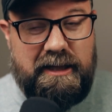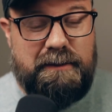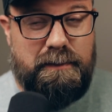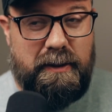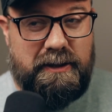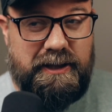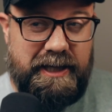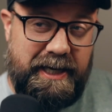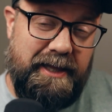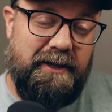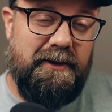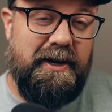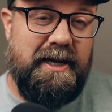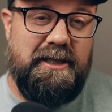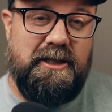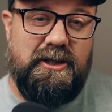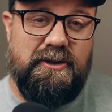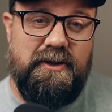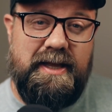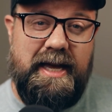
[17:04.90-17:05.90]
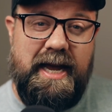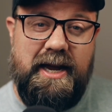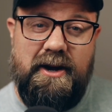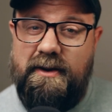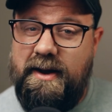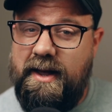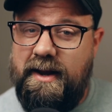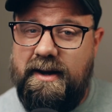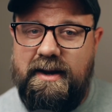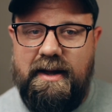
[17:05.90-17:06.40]
the particular industry that
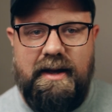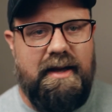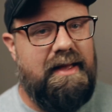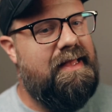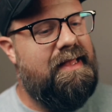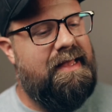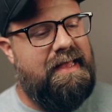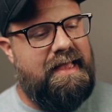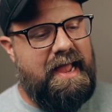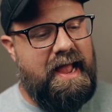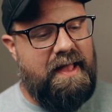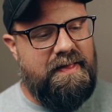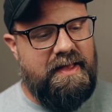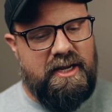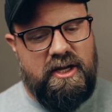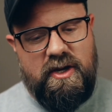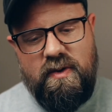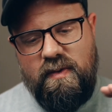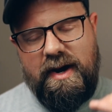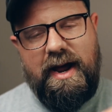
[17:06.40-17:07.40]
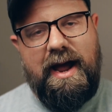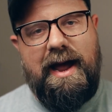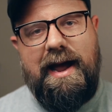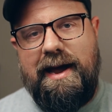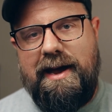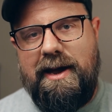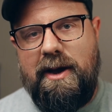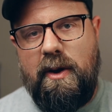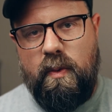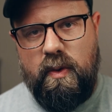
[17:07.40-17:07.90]
you're in, and then you and
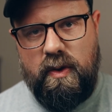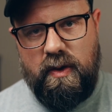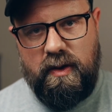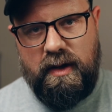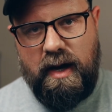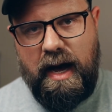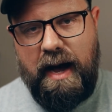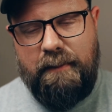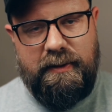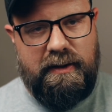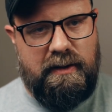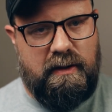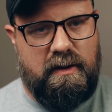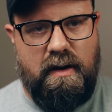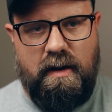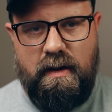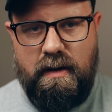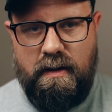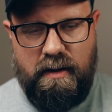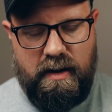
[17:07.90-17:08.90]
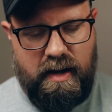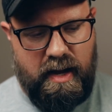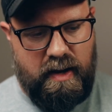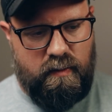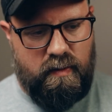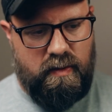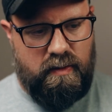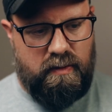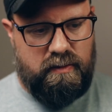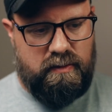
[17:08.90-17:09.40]
I will hop on a call
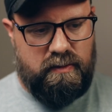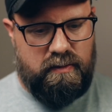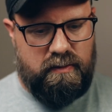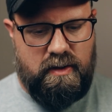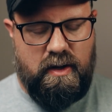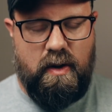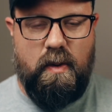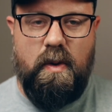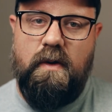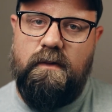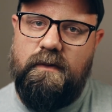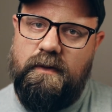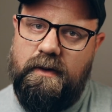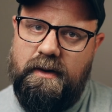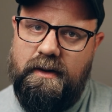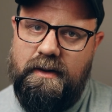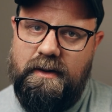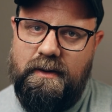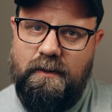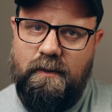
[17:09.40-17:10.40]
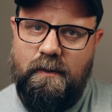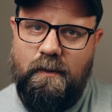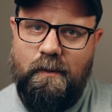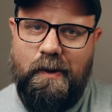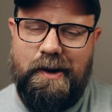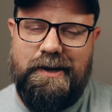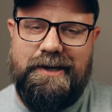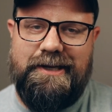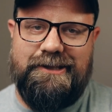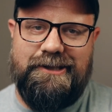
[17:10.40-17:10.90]
and we'll go over
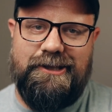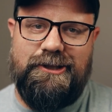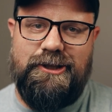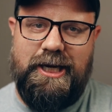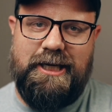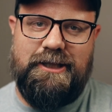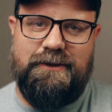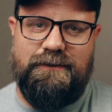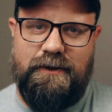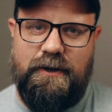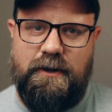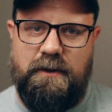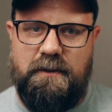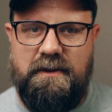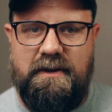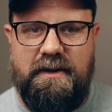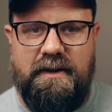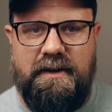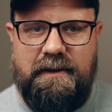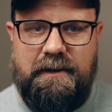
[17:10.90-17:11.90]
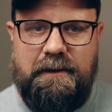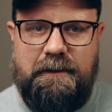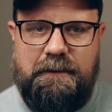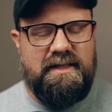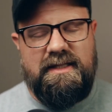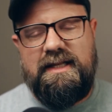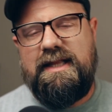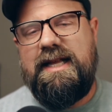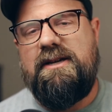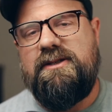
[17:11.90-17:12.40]
what needs to change for you.
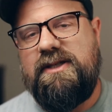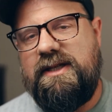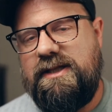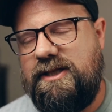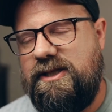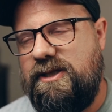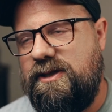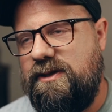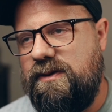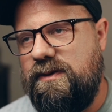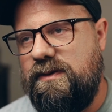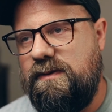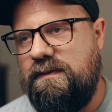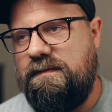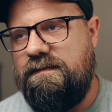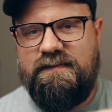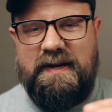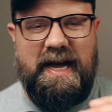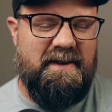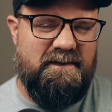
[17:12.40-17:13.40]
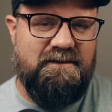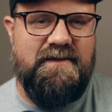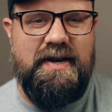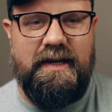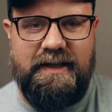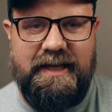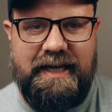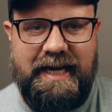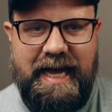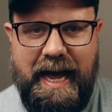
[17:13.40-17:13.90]
This allows us to kind of fill
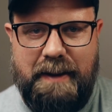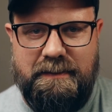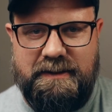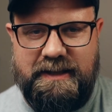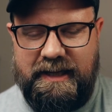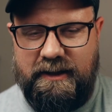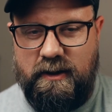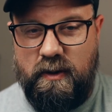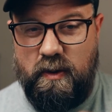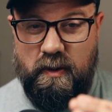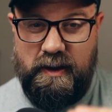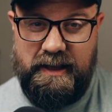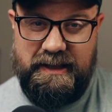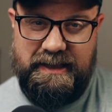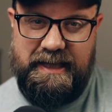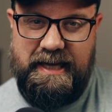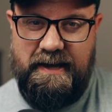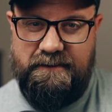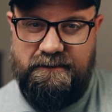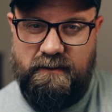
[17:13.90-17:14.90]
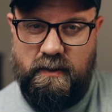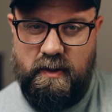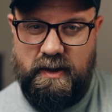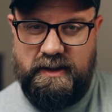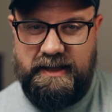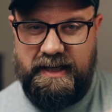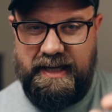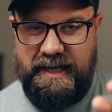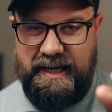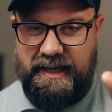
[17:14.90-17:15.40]
in the gaps that Google has left for
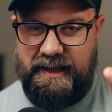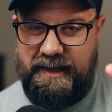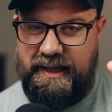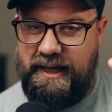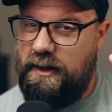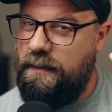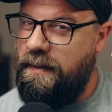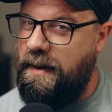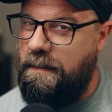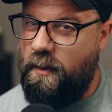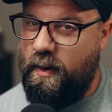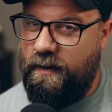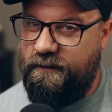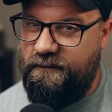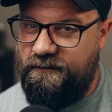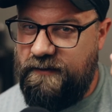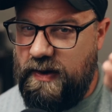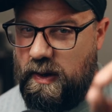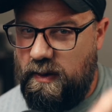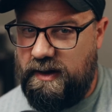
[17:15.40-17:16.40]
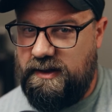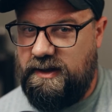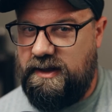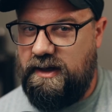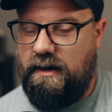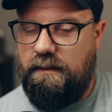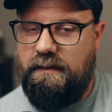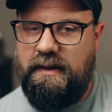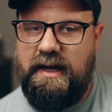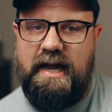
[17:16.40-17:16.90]
us and get a little bit more focus
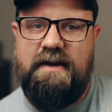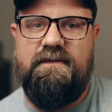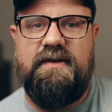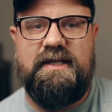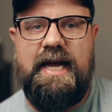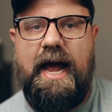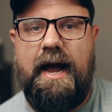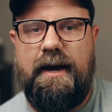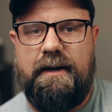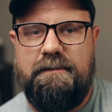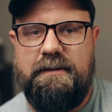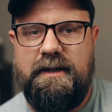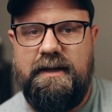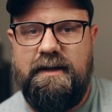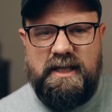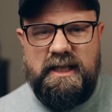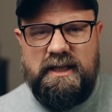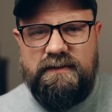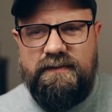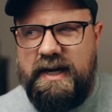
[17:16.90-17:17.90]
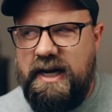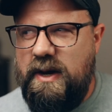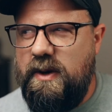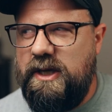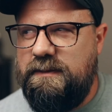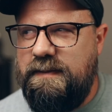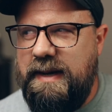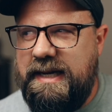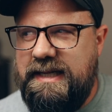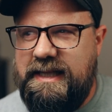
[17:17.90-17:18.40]
in our plan of attack. This video
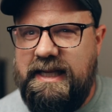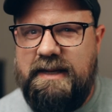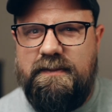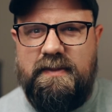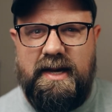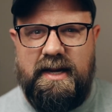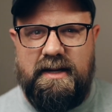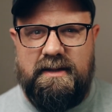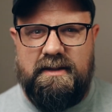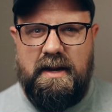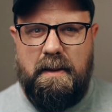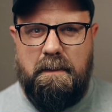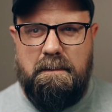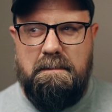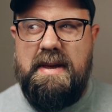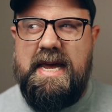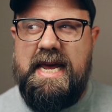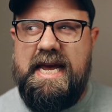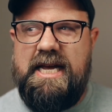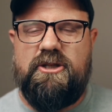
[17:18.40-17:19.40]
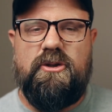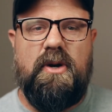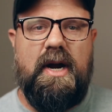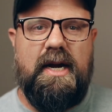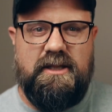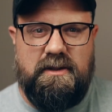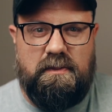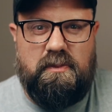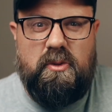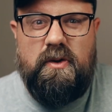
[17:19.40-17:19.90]
has basically been me
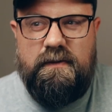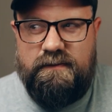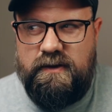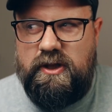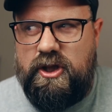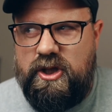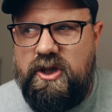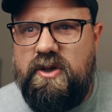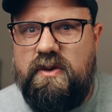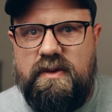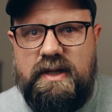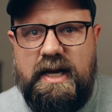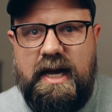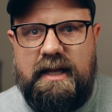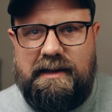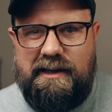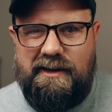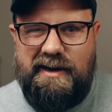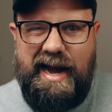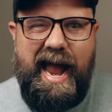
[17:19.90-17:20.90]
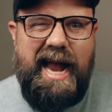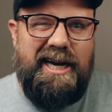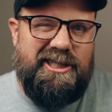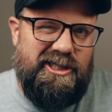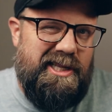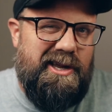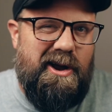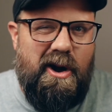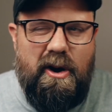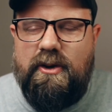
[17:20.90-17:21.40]
trying to prove to you that there
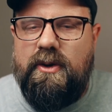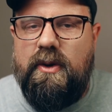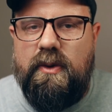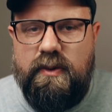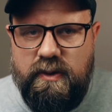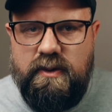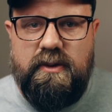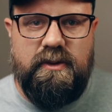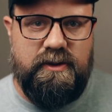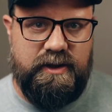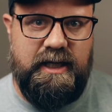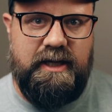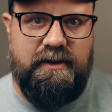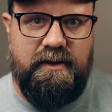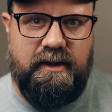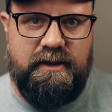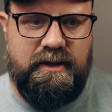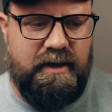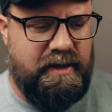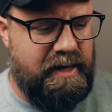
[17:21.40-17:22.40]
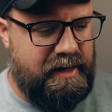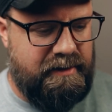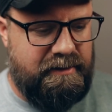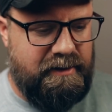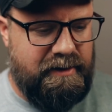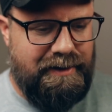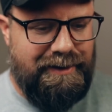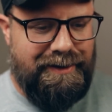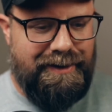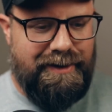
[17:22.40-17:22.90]
actually are no Google secrets and
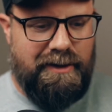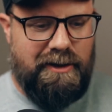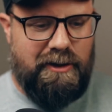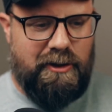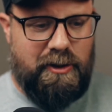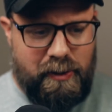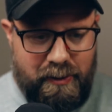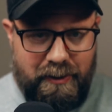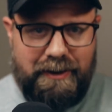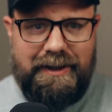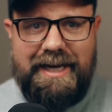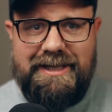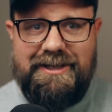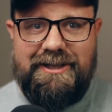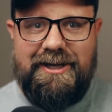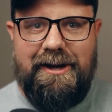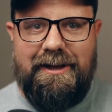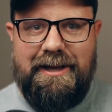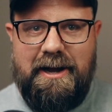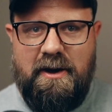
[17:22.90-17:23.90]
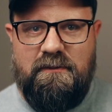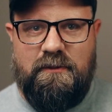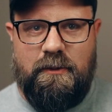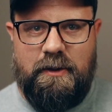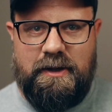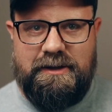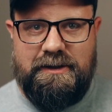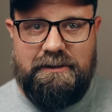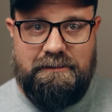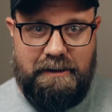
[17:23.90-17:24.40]
that Google lays it all out
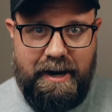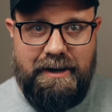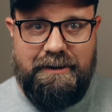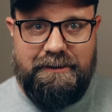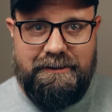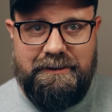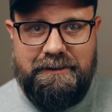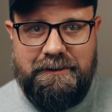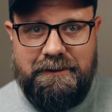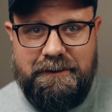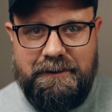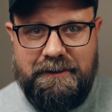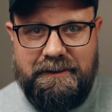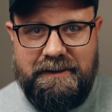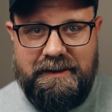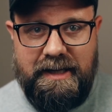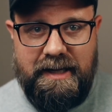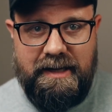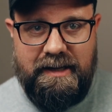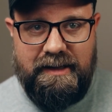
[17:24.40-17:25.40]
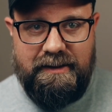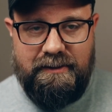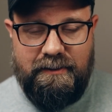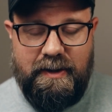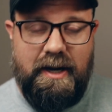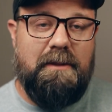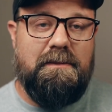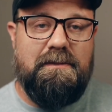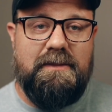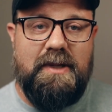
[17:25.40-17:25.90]
for us, right?
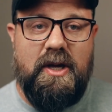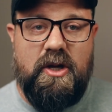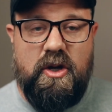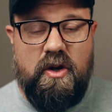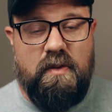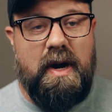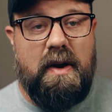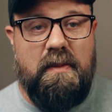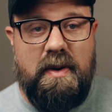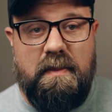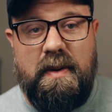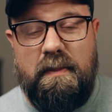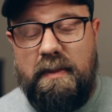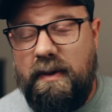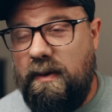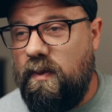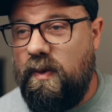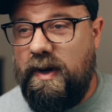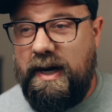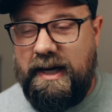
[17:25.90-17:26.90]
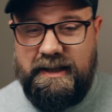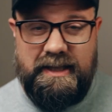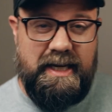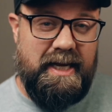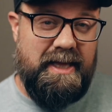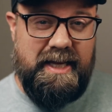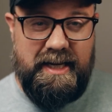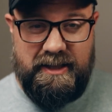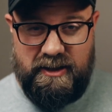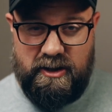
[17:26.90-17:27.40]
Well, you might remember when I
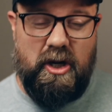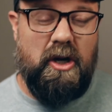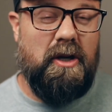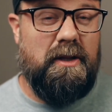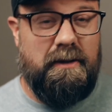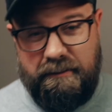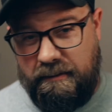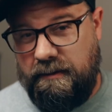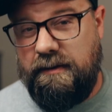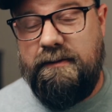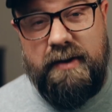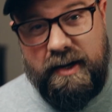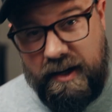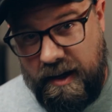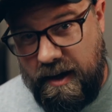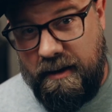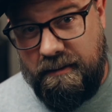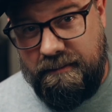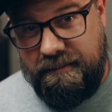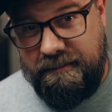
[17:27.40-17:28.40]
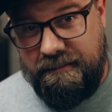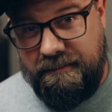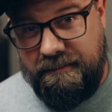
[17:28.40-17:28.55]
said this earlier in the video,